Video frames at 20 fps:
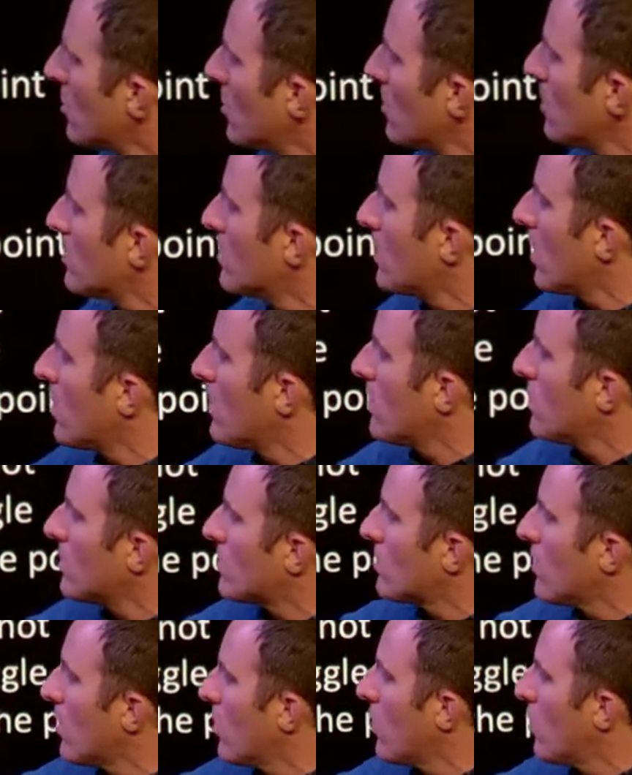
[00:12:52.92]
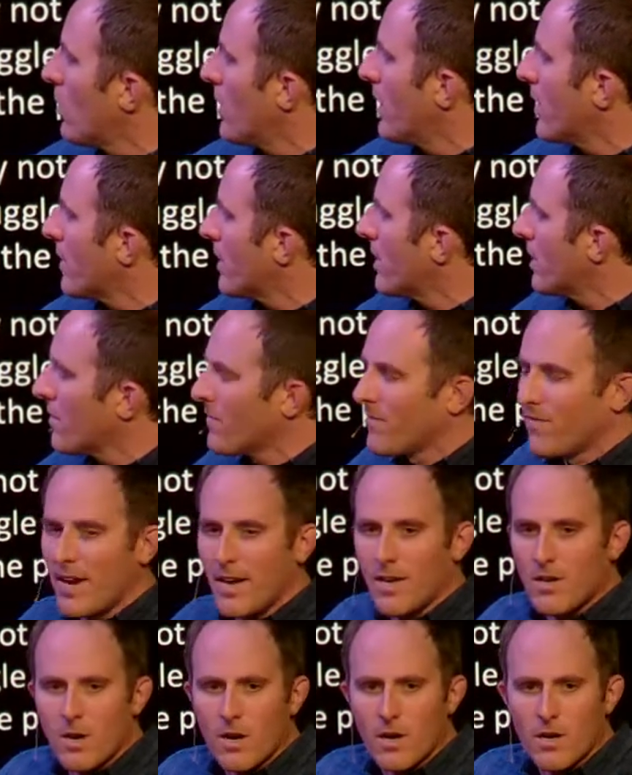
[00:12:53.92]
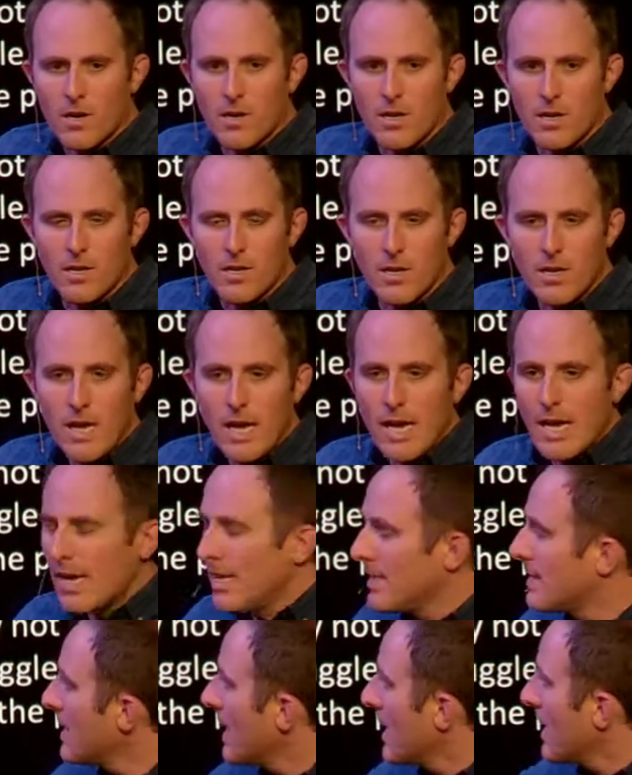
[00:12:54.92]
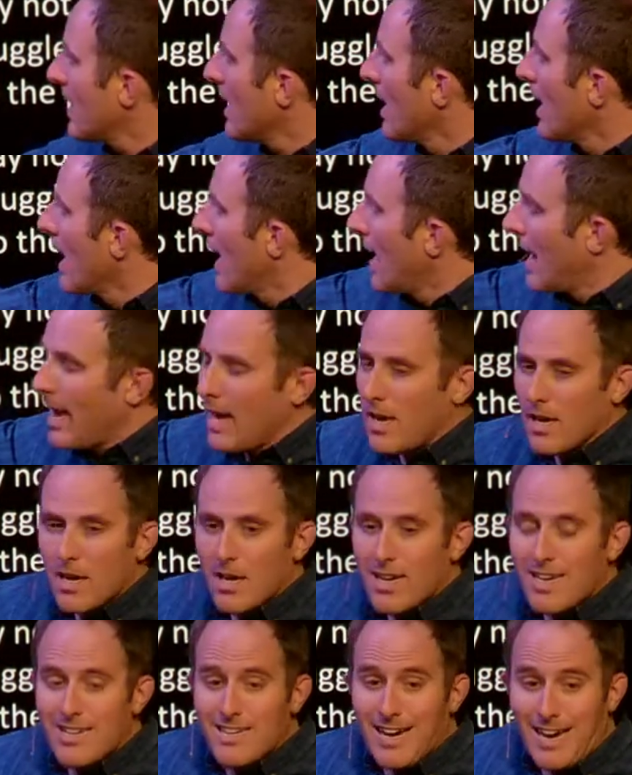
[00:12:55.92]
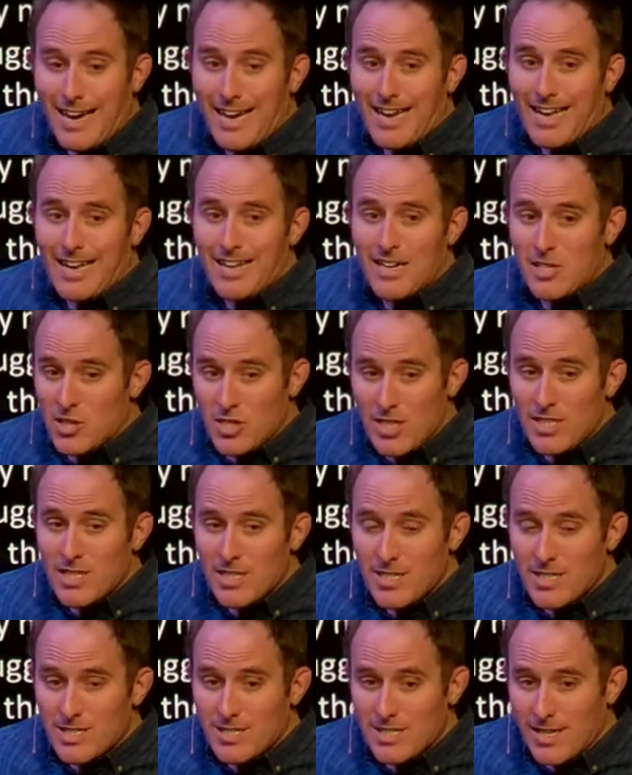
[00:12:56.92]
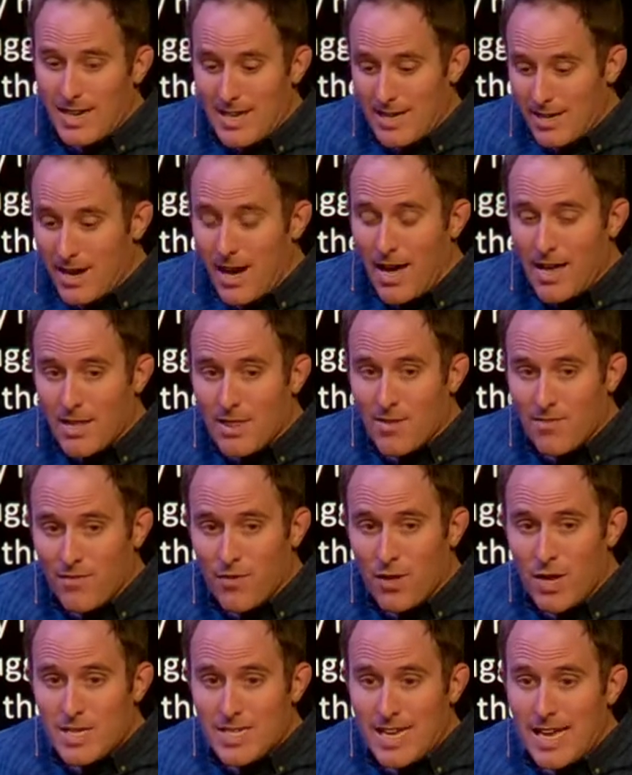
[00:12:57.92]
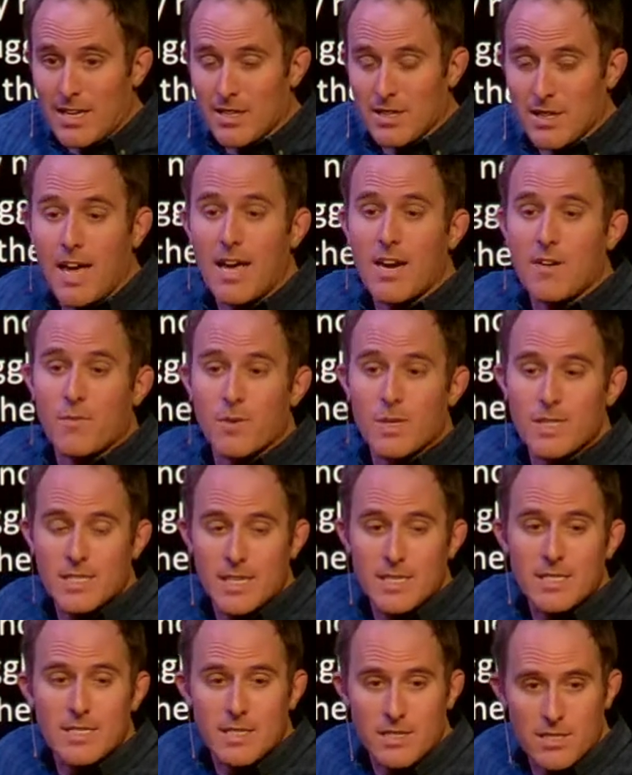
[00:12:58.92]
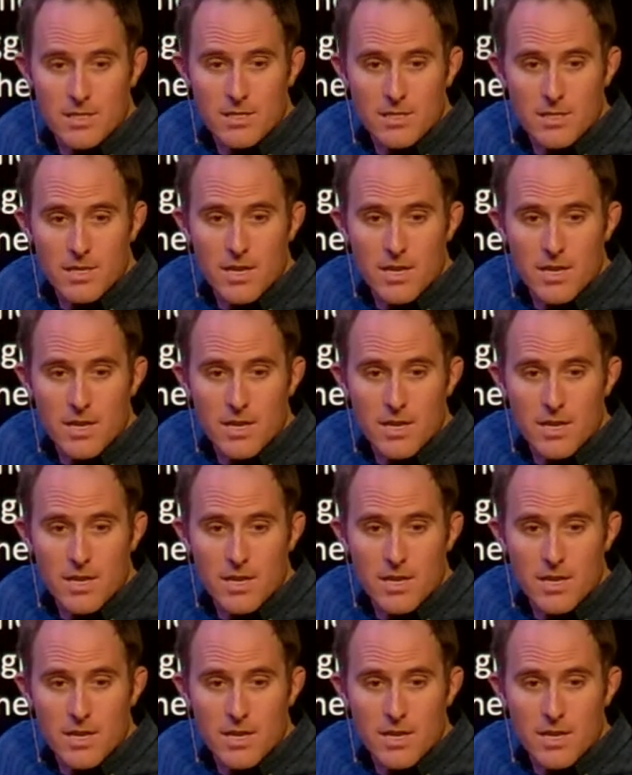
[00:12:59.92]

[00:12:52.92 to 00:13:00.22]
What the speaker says: don't grow weary or faint-hearted. He's saying, hey, Jesus, like God in the flesh, had a lot of resistance.